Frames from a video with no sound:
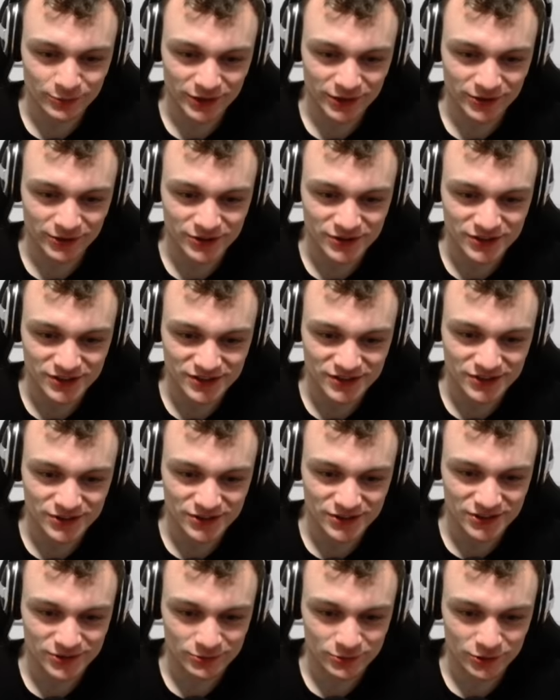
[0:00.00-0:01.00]
We could just
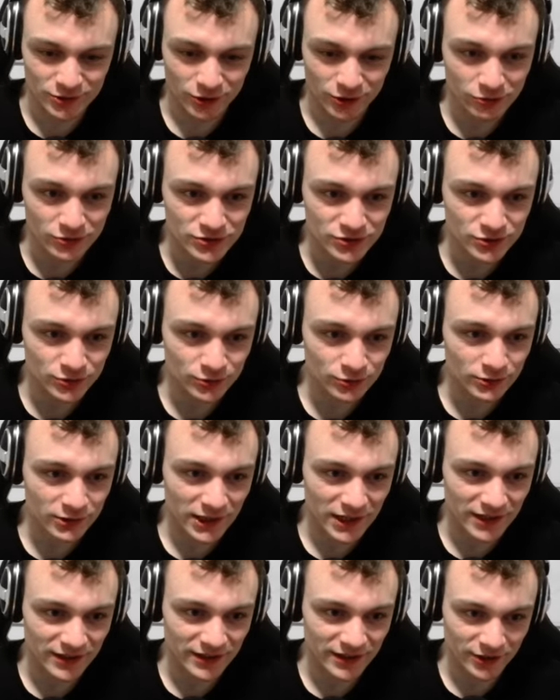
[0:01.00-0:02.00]
do go-to
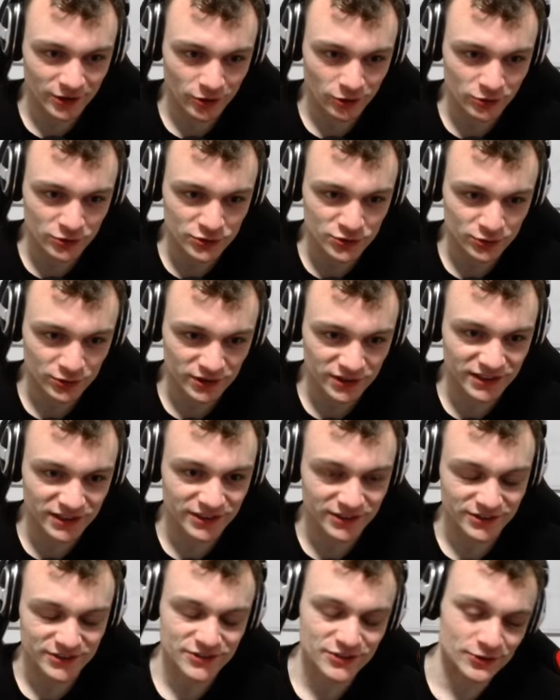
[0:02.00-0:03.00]
and then go to
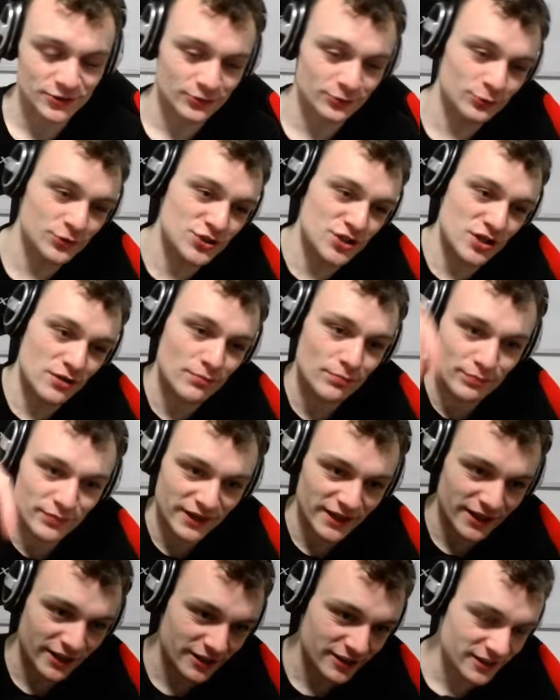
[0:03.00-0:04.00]
here. So jump
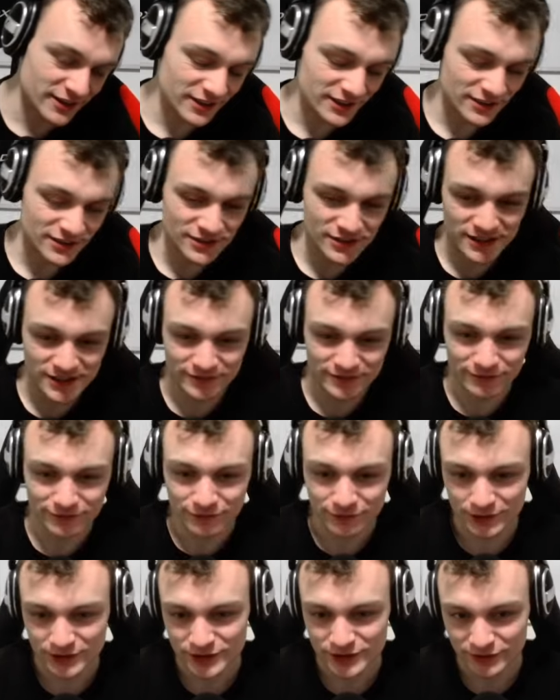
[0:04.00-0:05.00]
back in
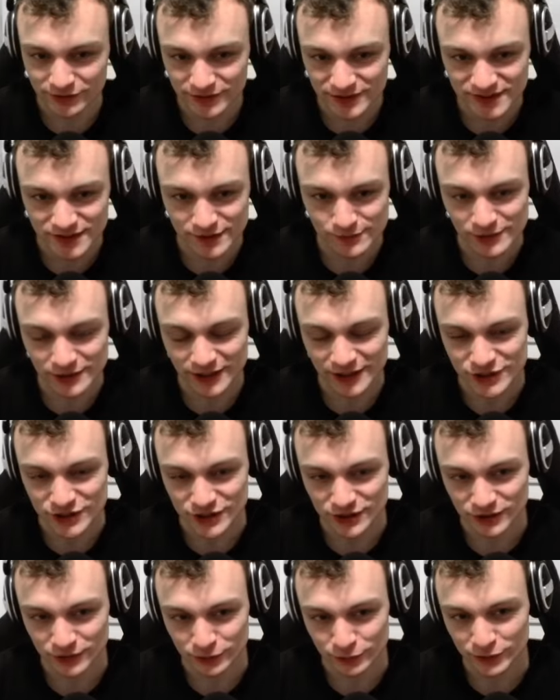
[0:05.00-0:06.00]
front of the
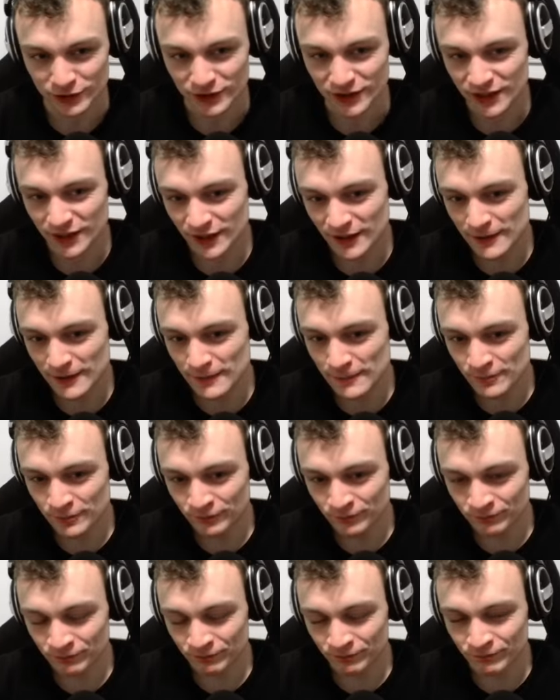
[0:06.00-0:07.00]
simulation loop.
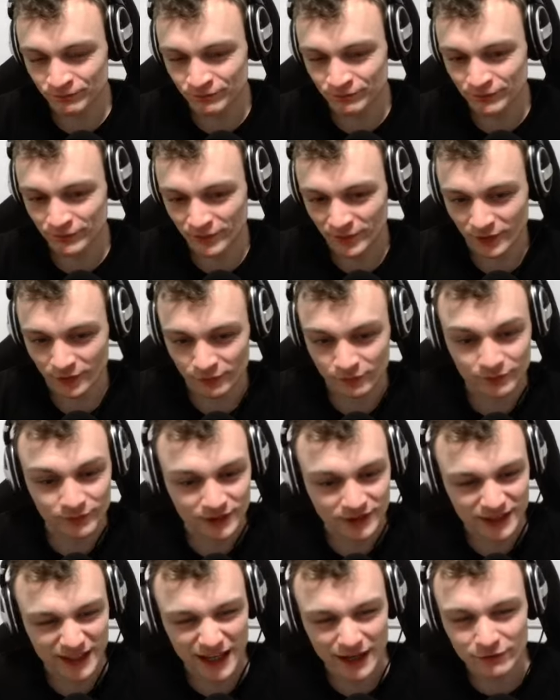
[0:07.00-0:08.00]

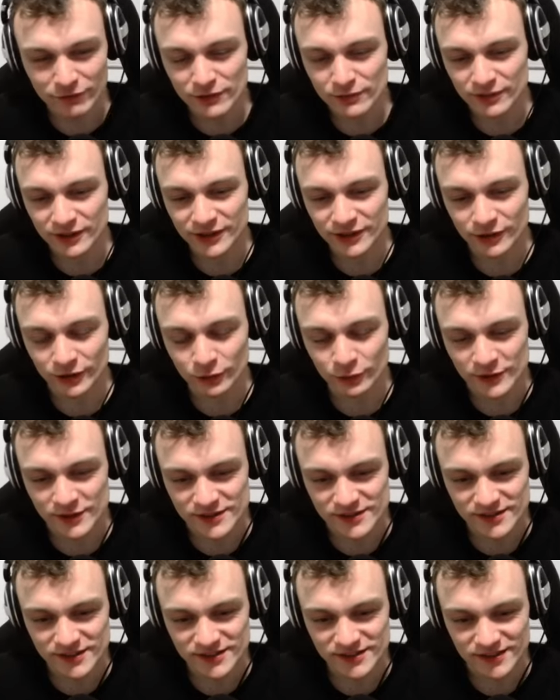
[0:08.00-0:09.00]
But everybody always
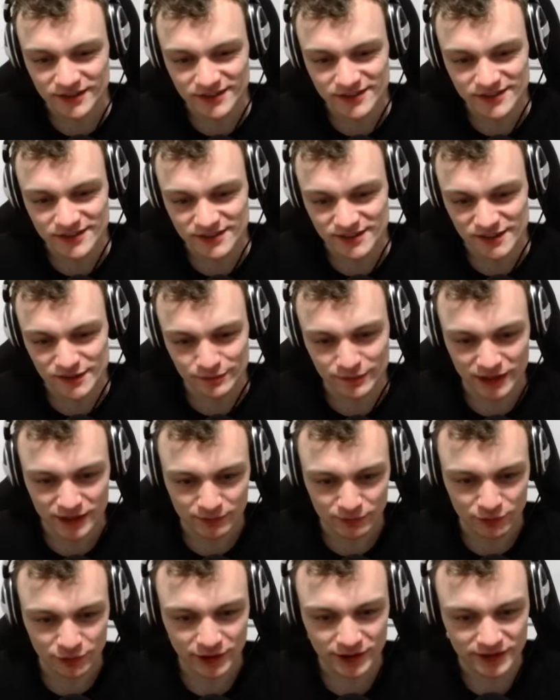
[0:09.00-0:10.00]
says that this is a
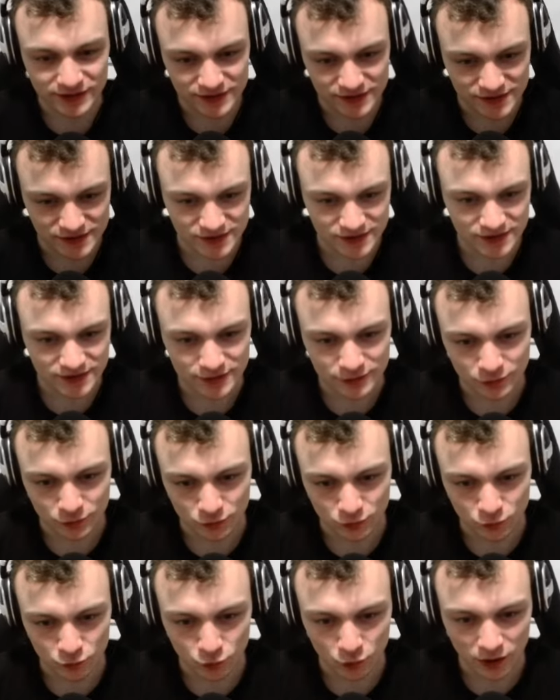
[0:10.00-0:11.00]
bad practice.
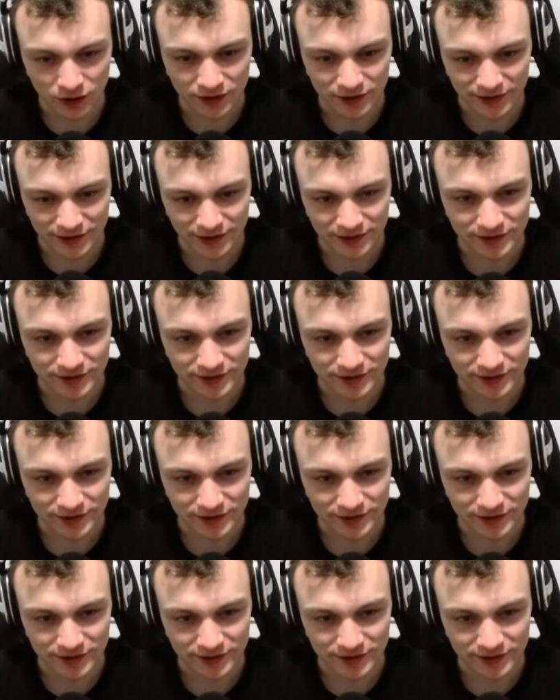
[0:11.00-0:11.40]
Why?